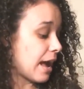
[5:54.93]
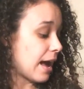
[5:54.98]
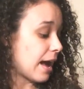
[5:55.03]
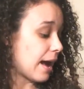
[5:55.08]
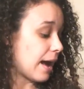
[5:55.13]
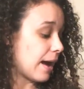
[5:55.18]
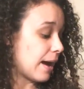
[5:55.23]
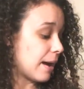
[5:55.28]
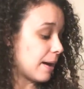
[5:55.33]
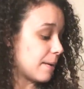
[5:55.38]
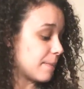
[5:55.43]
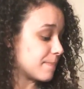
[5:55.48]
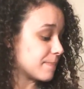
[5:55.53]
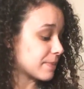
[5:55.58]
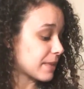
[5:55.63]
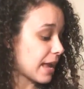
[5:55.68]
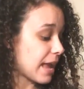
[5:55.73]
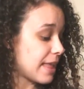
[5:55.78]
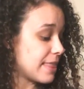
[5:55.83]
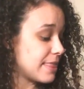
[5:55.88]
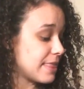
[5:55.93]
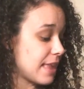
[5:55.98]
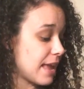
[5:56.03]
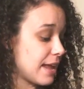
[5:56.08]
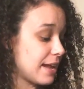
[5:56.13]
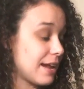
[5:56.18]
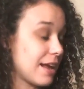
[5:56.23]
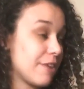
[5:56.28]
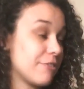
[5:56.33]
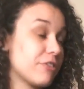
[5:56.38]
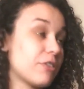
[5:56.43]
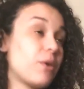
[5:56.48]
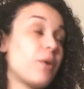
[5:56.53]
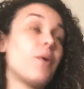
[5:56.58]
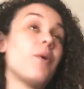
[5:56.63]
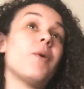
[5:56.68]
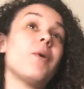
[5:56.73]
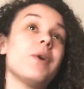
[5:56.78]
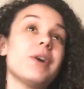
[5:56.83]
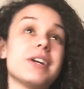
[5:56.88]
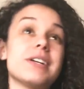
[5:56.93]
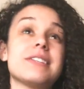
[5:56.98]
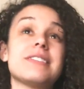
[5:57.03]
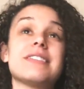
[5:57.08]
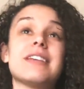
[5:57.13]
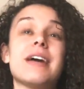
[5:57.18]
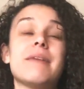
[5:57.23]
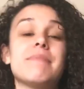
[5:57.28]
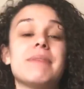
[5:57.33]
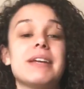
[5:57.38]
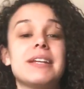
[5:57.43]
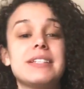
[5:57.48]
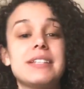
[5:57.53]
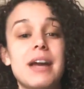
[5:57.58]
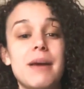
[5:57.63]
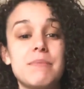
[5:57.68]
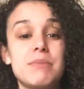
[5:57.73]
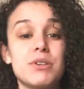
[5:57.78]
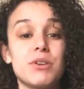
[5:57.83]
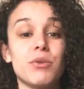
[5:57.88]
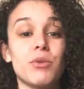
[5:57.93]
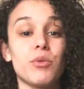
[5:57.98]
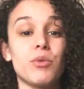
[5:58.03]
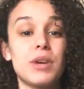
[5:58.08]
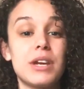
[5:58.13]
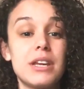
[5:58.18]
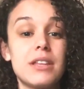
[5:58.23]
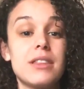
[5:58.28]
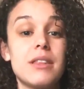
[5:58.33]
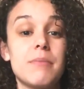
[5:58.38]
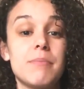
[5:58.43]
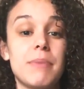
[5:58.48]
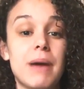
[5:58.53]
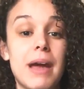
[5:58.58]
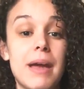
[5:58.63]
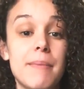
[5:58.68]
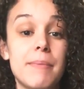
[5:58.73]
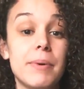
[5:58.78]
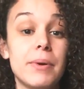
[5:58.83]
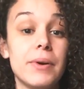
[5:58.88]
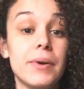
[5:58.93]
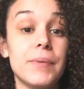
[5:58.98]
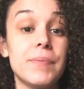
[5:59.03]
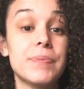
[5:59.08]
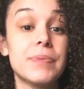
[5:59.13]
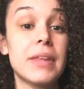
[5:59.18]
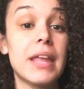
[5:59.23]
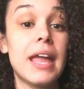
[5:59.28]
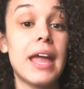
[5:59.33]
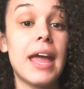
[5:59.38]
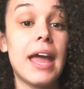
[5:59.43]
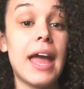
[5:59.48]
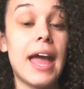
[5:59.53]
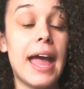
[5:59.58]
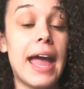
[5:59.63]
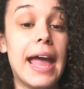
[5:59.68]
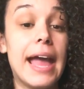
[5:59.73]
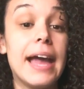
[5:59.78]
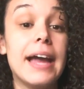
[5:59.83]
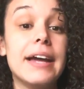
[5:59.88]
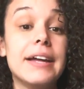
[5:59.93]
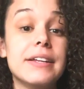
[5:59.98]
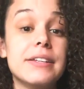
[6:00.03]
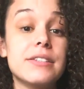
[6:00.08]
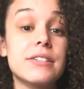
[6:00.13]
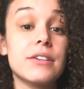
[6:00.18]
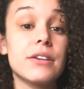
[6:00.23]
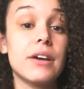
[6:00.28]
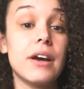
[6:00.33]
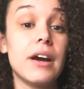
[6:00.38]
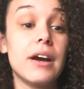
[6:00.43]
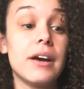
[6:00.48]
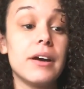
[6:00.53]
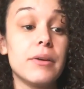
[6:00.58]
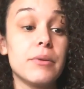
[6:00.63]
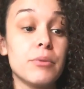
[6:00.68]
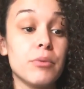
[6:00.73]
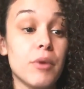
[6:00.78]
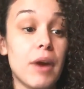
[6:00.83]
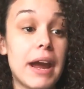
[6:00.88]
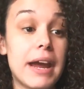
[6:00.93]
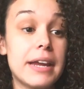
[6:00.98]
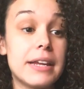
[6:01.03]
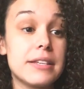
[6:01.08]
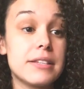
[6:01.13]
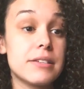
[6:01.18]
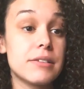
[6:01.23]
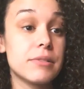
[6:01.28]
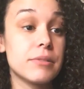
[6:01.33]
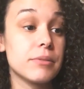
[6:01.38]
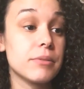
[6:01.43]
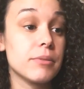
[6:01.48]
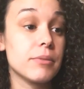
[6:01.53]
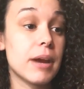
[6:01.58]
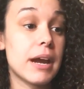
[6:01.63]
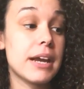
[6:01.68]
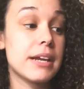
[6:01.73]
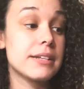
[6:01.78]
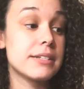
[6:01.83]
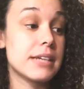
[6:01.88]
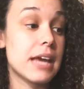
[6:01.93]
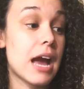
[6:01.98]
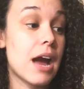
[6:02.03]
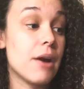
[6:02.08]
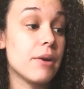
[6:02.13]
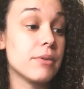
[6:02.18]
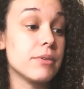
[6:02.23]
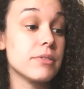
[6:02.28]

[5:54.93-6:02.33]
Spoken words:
And then, of course, I make time to read the Bible and write down